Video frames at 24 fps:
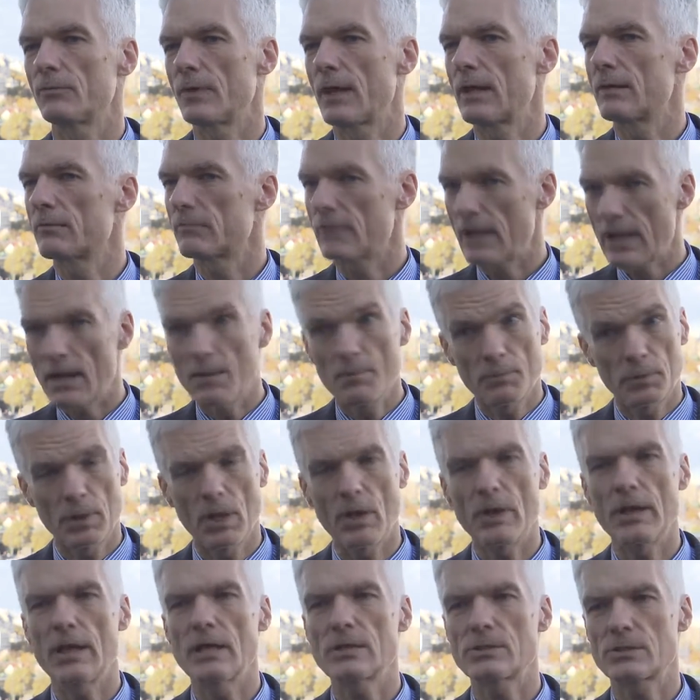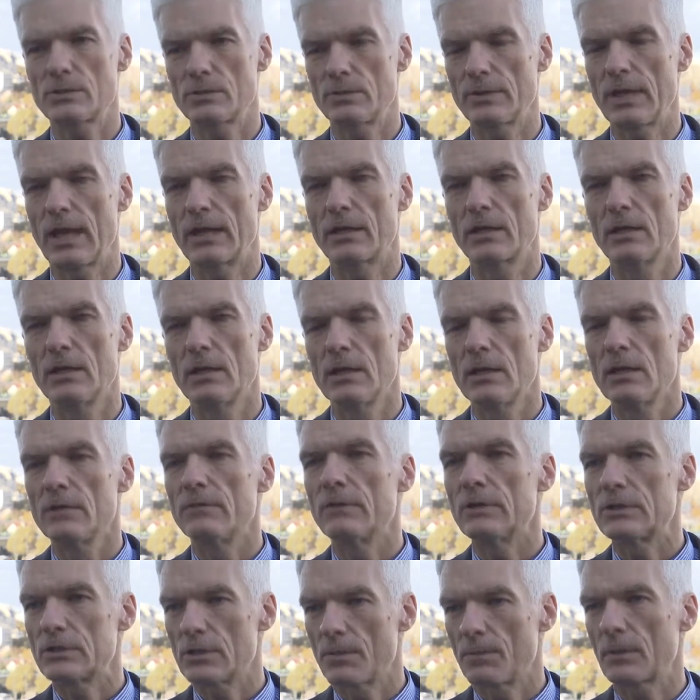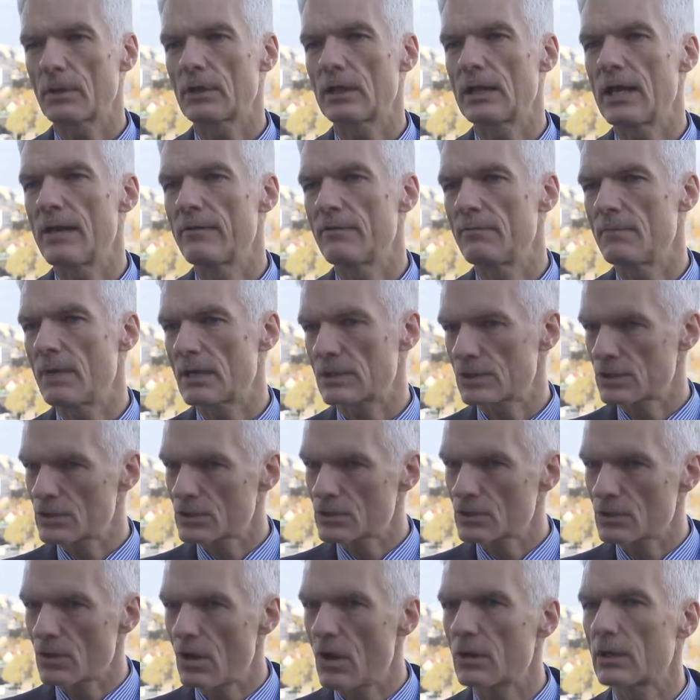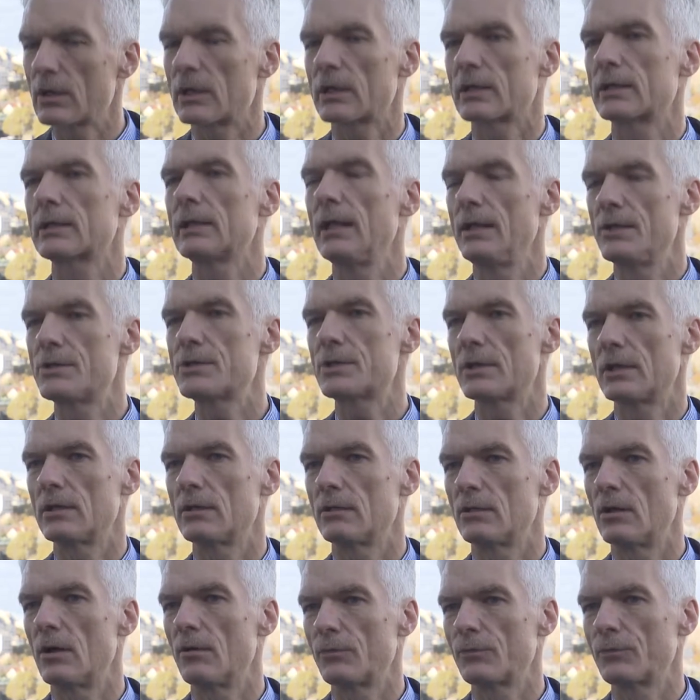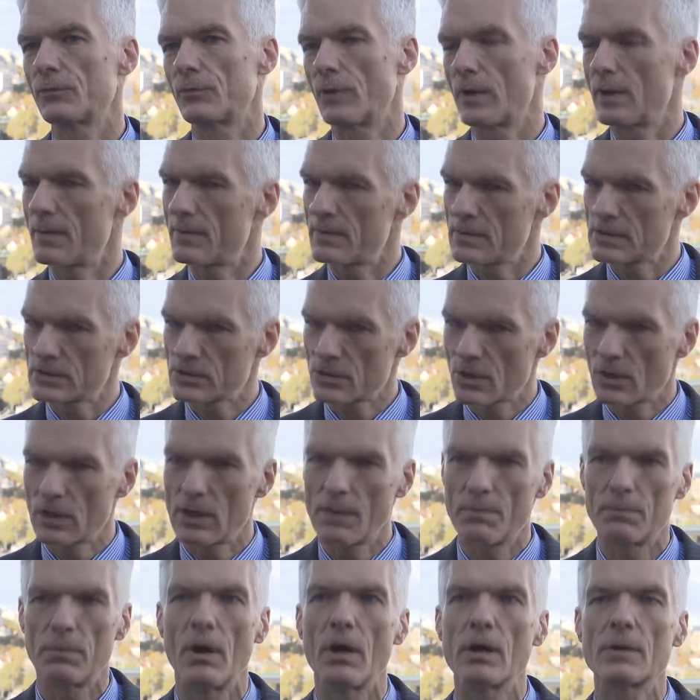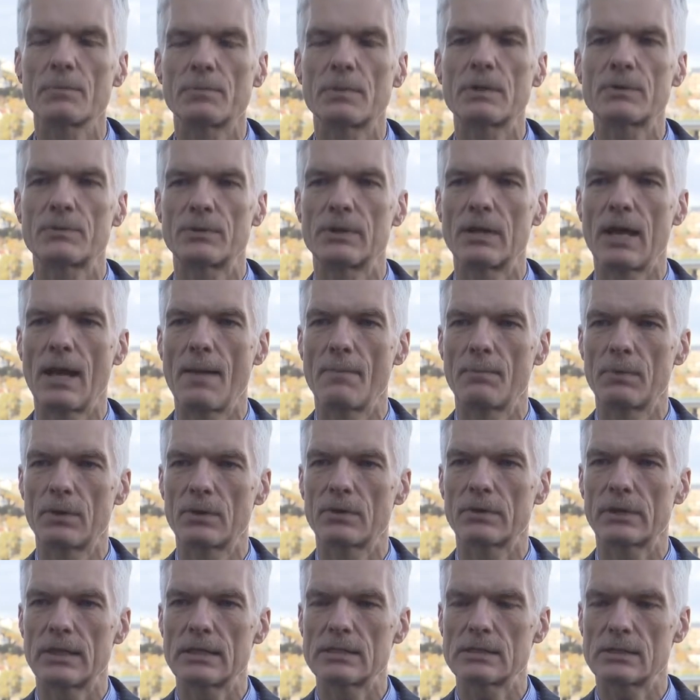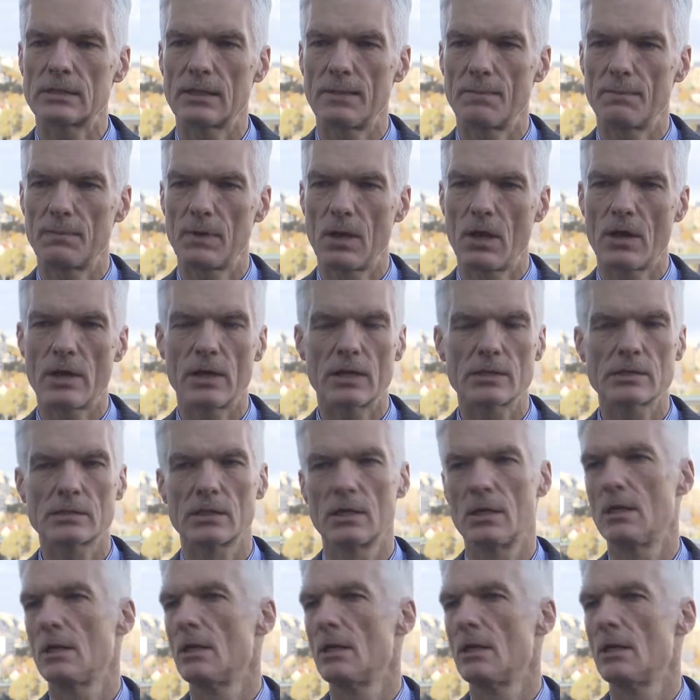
And where employers do that, we typically have a much stronger culture and a stronger bond between employees and employers.